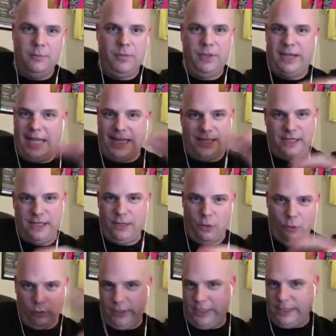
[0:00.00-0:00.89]
that's the
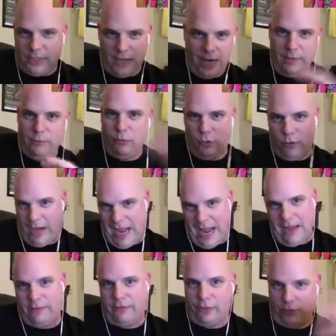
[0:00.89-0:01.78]
only time we'll
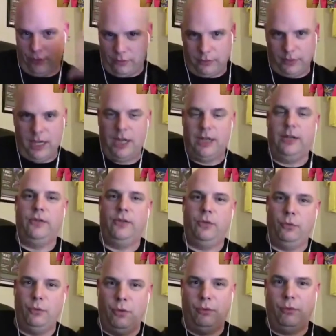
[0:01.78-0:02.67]
ever kind of
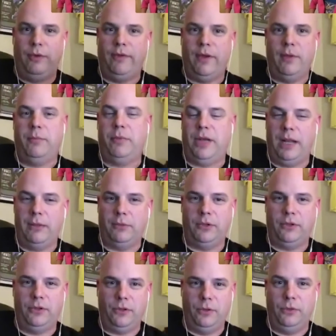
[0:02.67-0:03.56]
do what we've been able
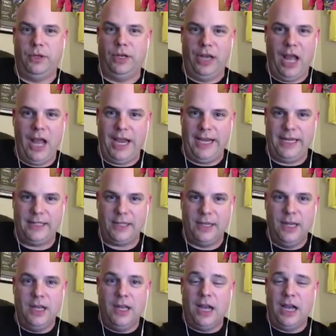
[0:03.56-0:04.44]
to do tonight.
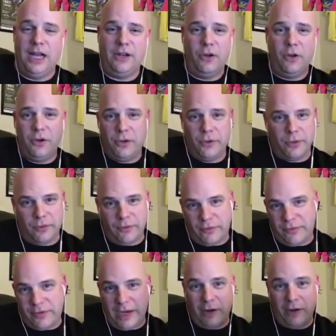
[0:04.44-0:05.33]
I know you're a
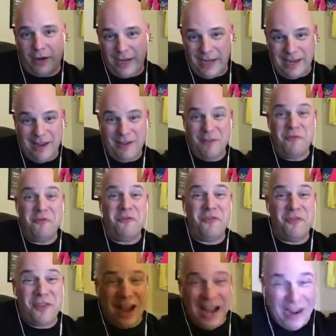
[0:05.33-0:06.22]
very,
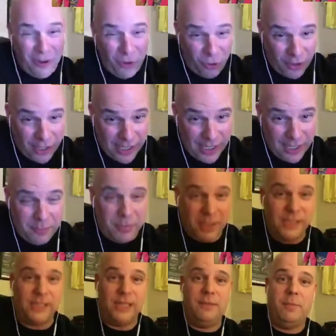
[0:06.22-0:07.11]
very
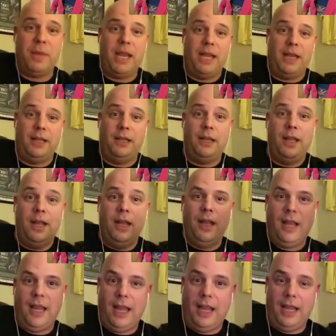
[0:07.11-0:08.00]
busy man,
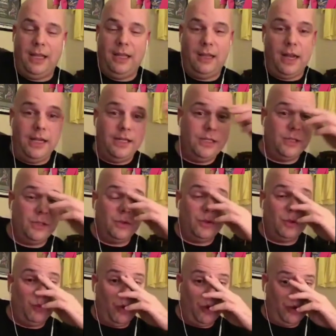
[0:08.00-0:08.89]
and I just was
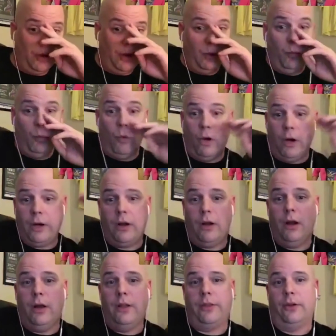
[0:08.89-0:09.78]
wondering what
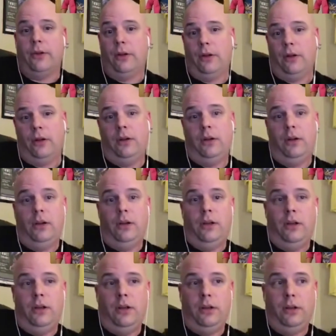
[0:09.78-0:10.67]
other
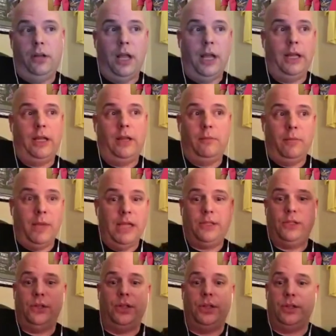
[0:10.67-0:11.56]

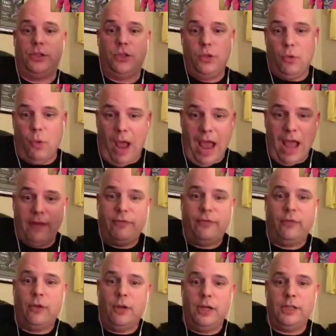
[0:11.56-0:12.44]
messages do you have
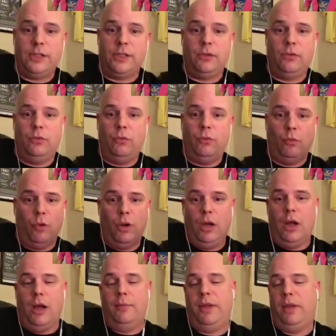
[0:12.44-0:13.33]
for us? What
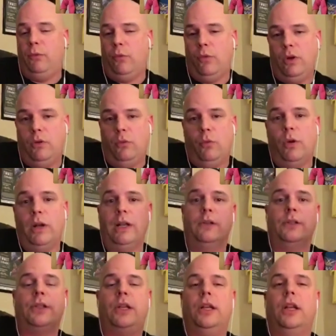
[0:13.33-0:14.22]

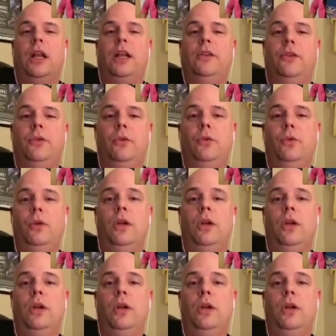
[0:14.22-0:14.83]
else can I do